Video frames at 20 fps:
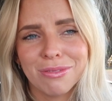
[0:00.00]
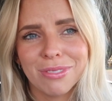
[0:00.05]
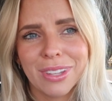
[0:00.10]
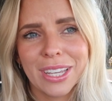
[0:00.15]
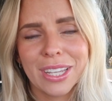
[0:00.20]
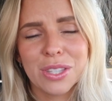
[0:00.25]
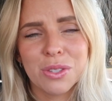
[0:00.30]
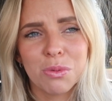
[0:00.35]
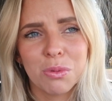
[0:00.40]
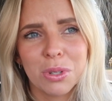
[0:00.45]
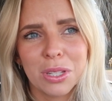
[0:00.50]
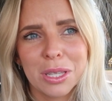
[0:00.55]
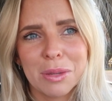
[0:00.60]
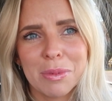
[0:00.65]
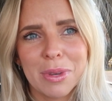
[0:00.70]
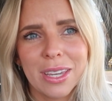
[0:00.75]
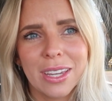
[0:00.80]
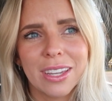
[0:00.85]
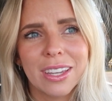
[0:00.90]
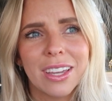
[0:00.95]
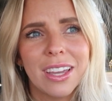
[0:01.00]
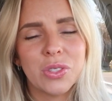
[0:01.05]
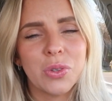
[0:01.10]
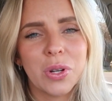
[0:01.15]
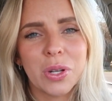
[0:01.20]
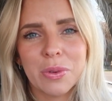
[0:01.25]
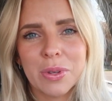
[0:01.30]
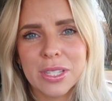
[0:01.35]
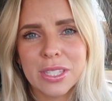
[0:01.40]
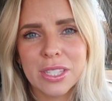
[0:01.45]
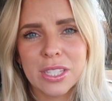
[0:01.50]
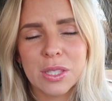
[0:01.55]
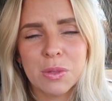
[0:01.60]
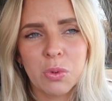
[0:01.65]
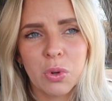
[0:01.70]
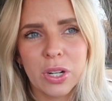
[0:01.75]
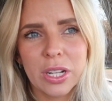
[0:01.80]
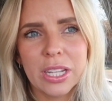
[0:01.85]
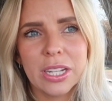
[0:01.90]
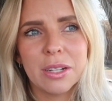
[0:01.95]
Like it's really big. So anyways, this
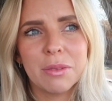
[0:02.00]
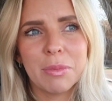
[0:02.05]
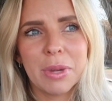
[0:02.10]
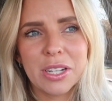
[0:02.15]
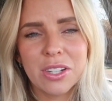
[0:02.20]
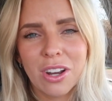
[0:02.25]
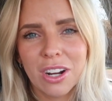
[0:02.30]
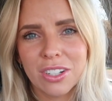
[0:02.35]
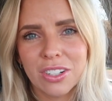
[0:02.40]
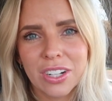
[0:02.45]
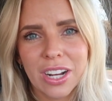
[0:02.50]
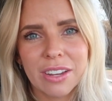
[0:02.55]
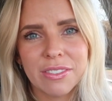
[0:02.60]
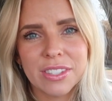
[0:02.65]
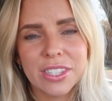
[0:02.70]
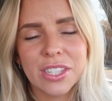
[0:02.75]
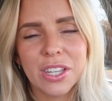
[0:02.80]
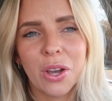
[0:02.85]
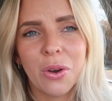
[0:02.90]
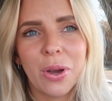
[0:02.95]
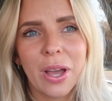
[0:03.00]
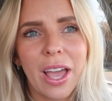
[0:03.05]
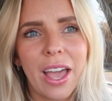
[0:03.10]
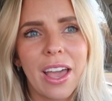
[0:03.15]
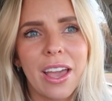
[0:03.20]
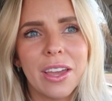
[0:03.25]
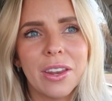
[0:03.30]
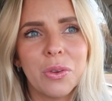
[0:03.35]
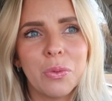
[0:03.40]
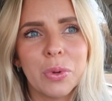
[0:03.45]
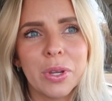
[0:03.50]
morning my doctor gave us the go ahead.